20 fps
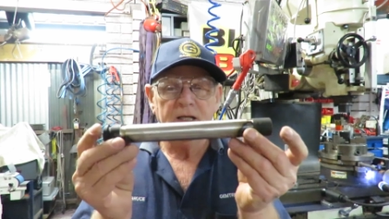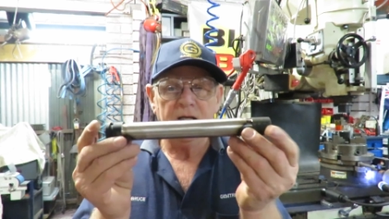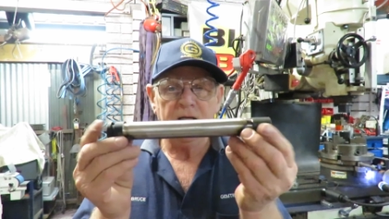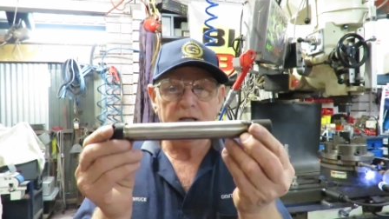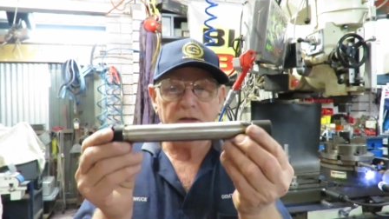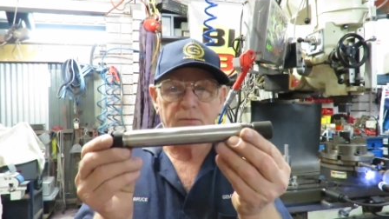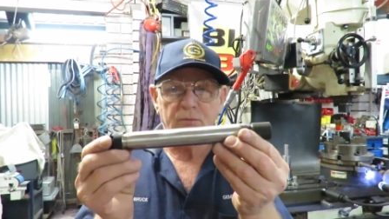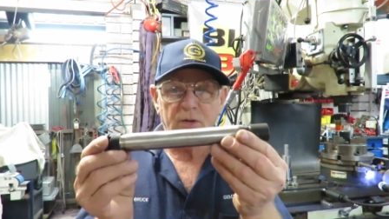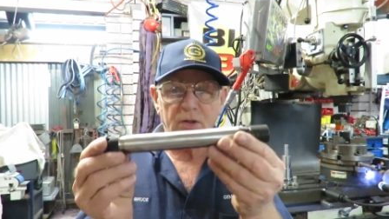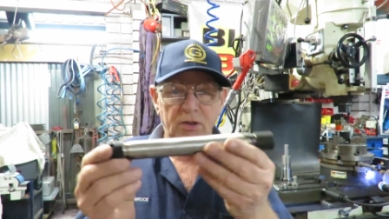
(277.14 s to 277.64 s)

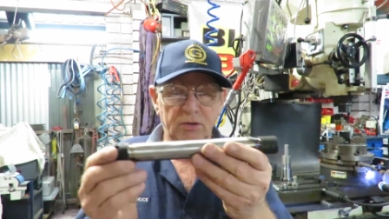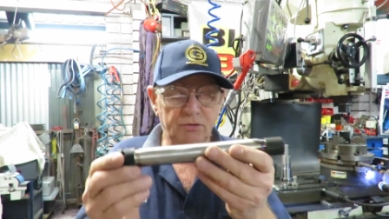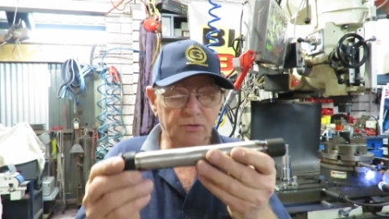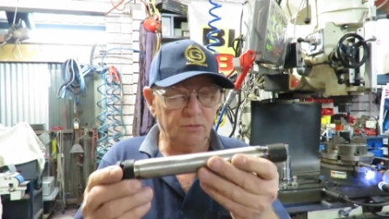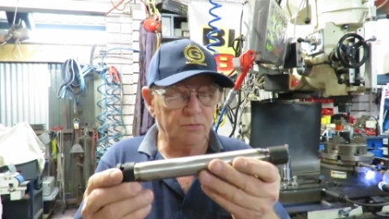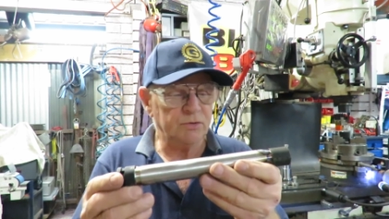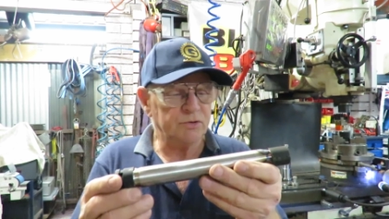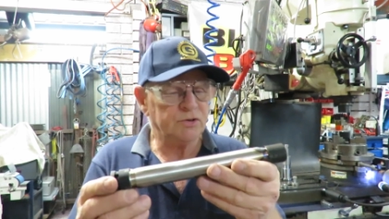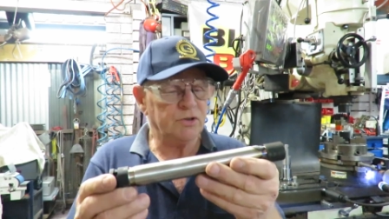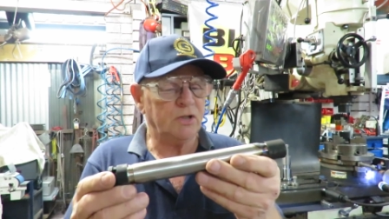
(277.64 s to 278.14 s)
And what I
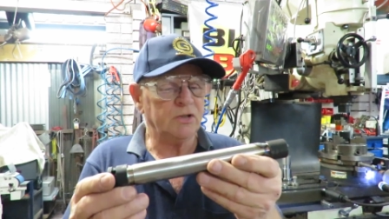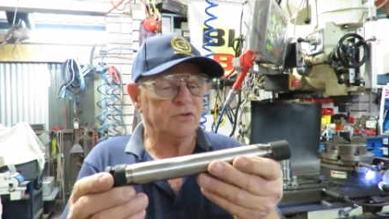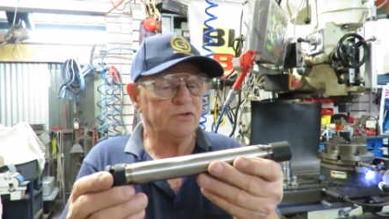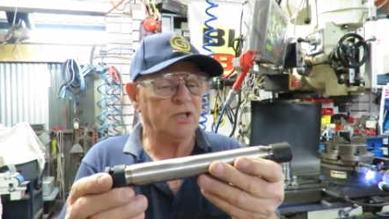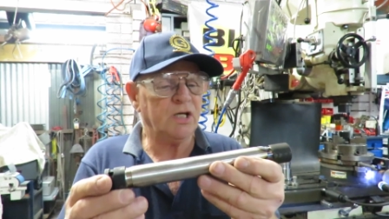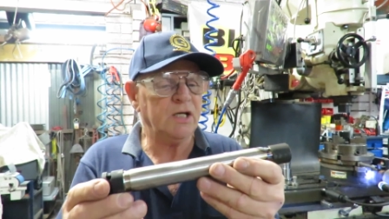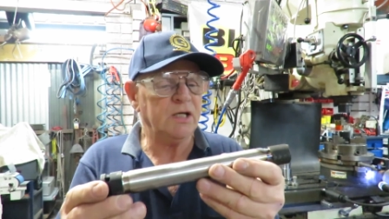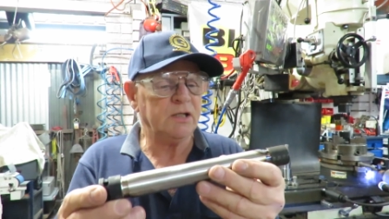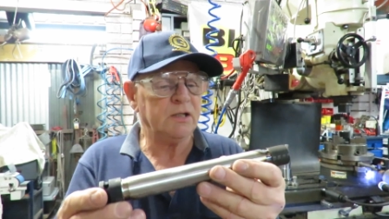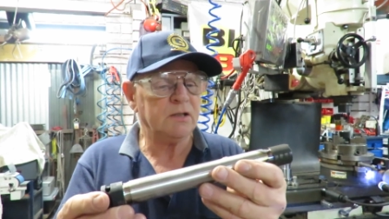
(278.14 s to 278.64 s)
do is I
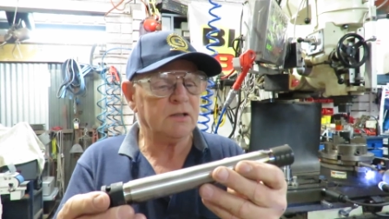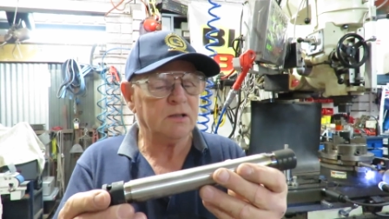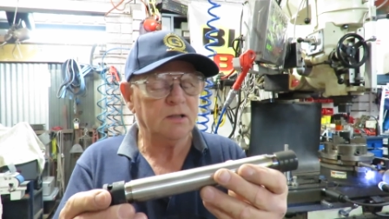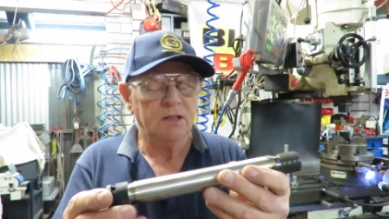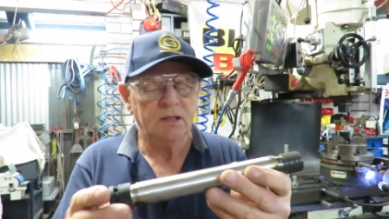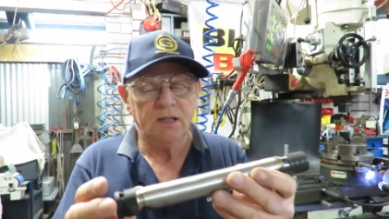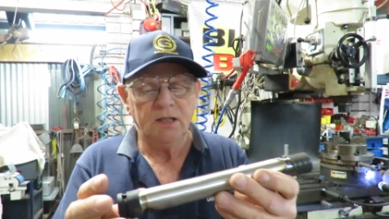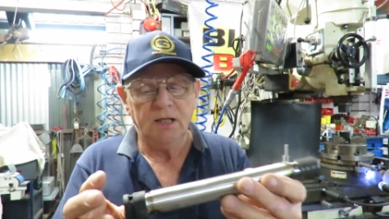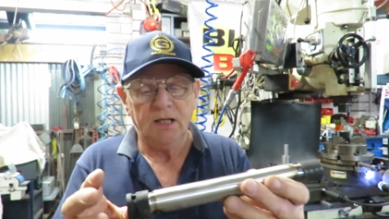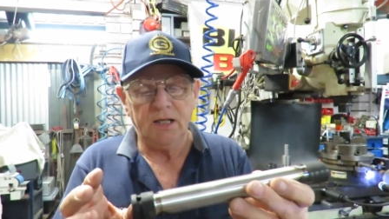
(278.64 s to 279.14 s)
take
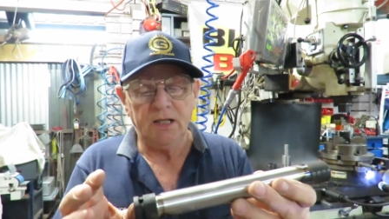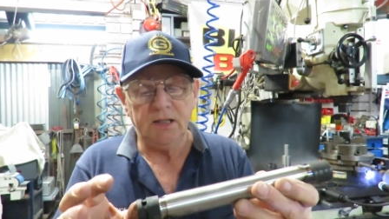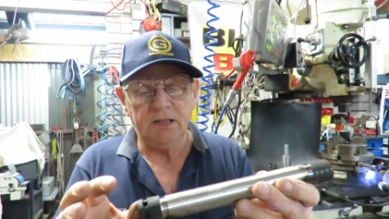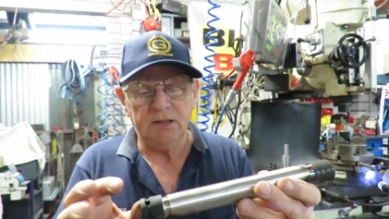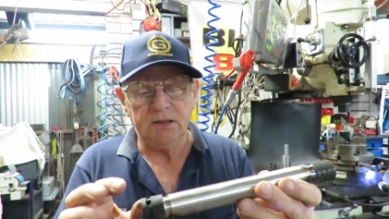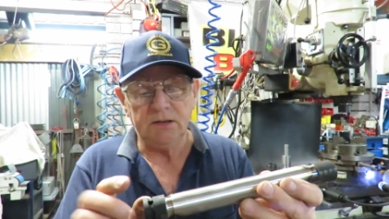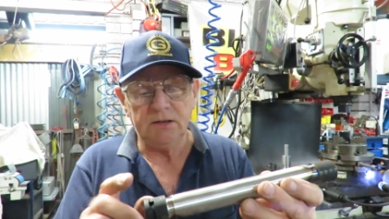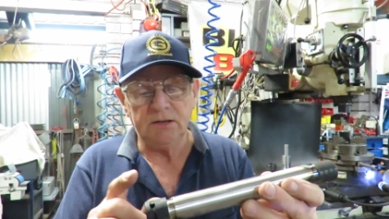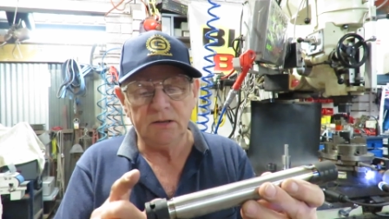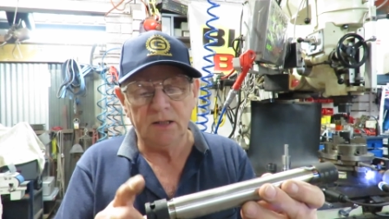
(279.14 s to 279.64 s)

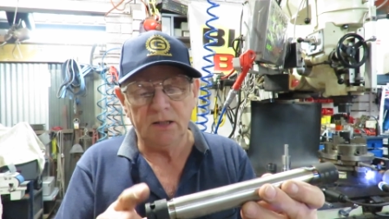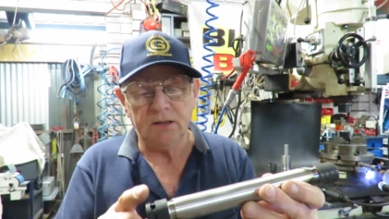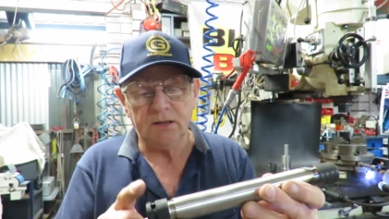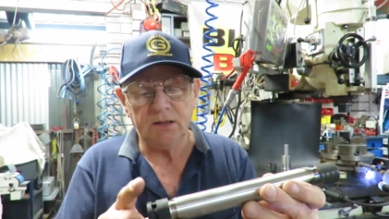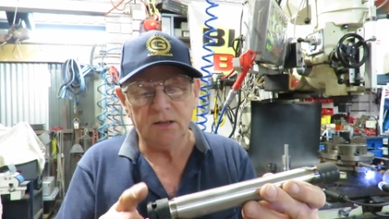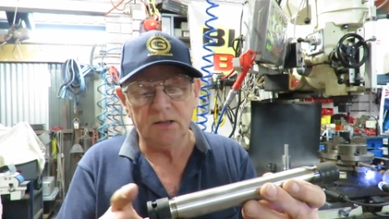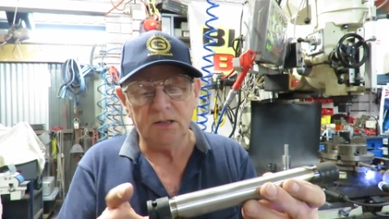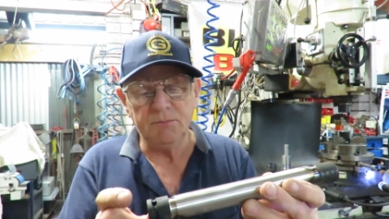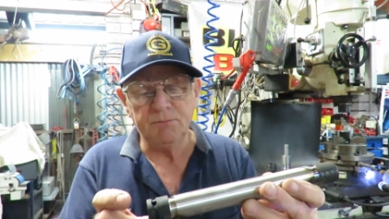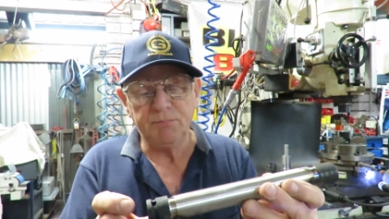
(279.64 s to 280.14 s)
a,
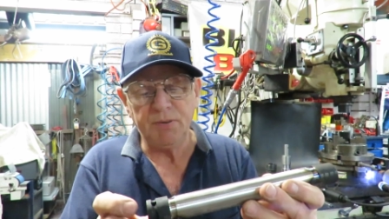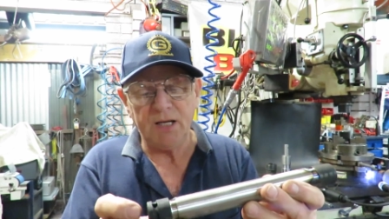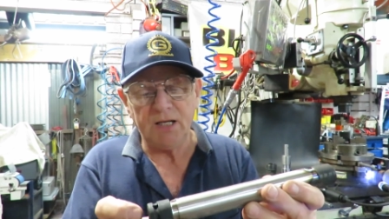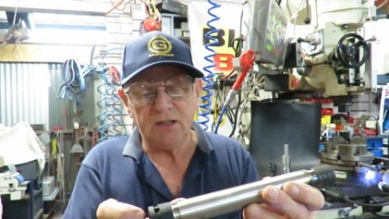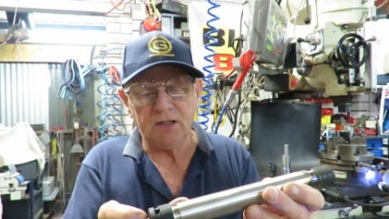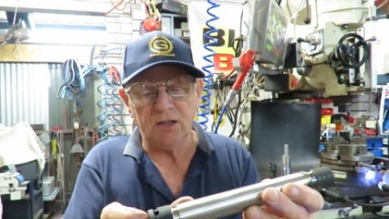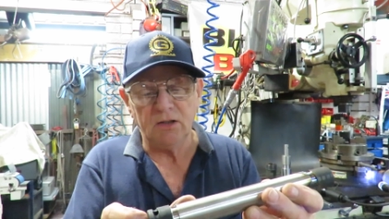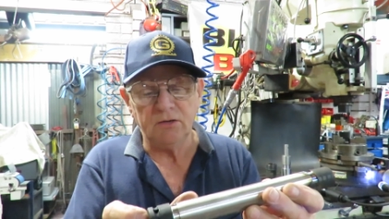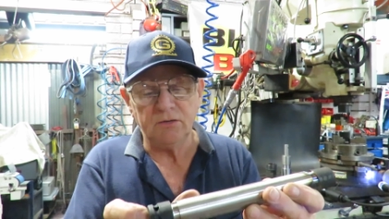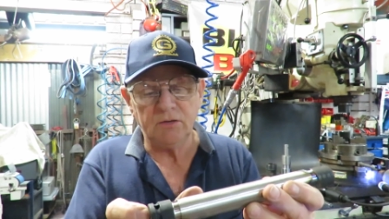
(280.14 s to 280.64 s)
uh, an
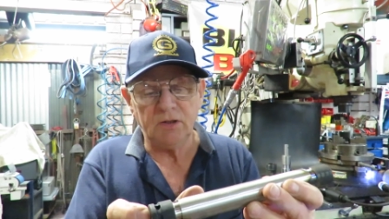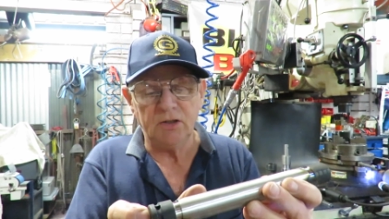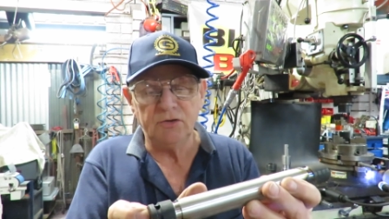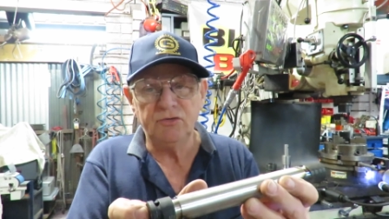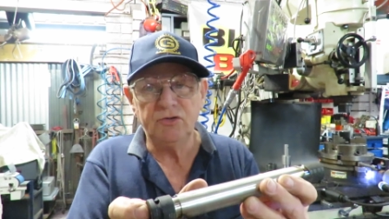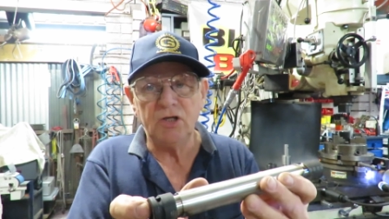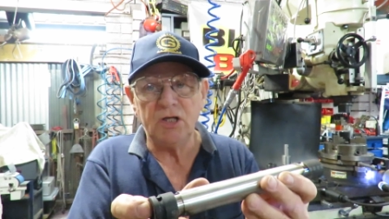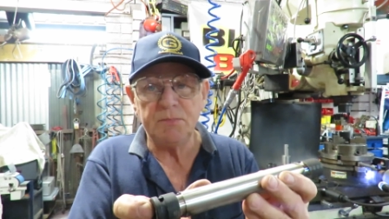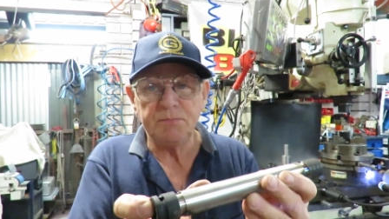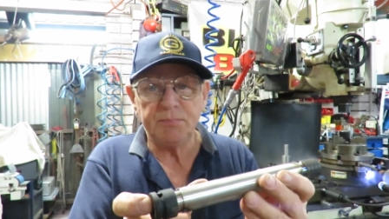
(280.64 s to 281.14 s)
impact, a, a
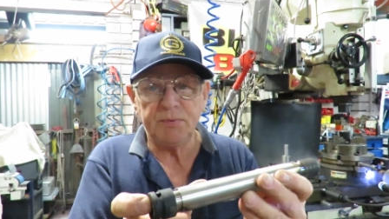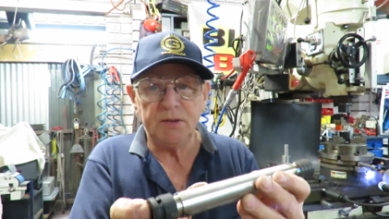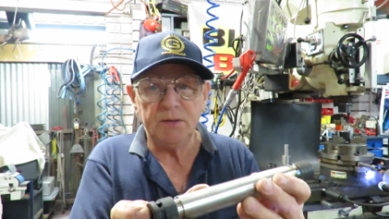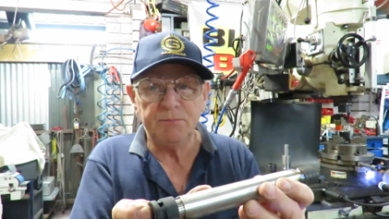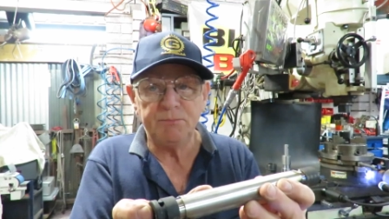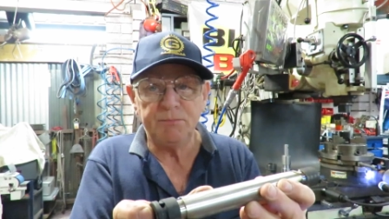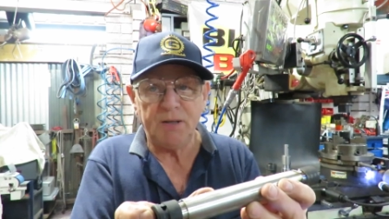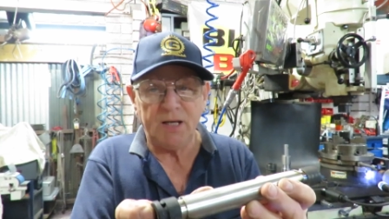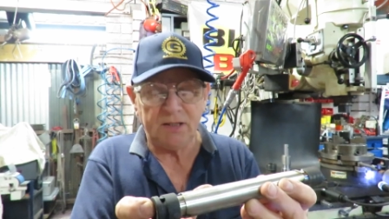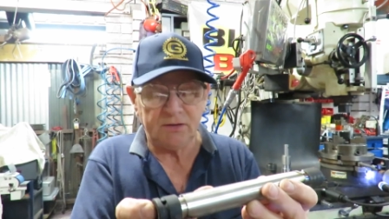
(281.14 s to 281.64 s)
deep
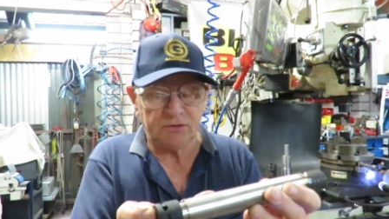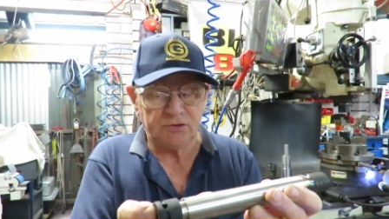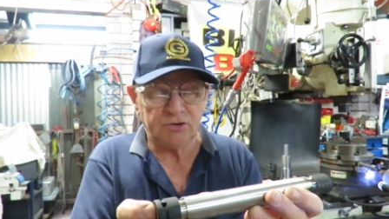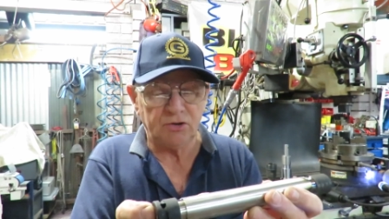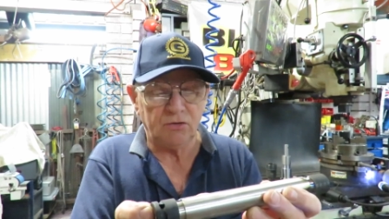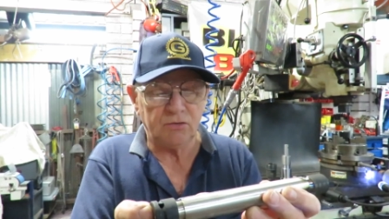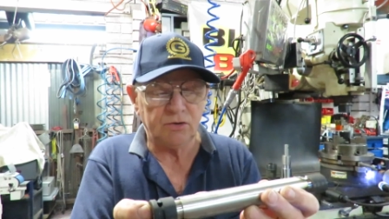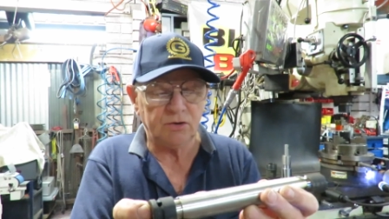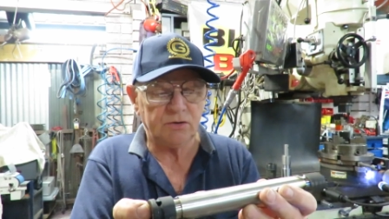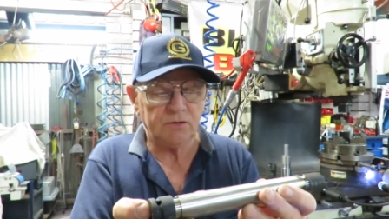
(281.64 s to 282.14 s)
impact
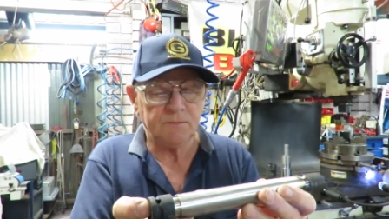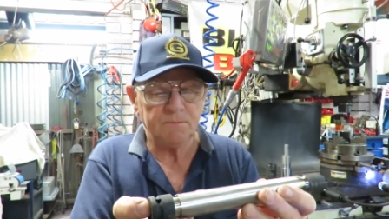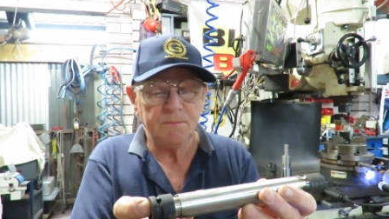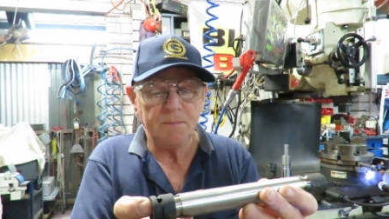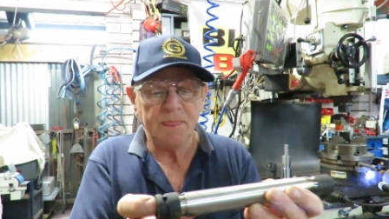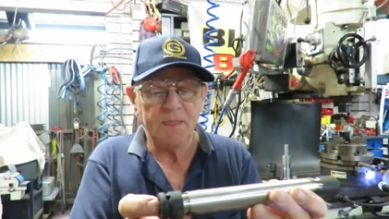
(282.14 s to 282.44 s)
socket,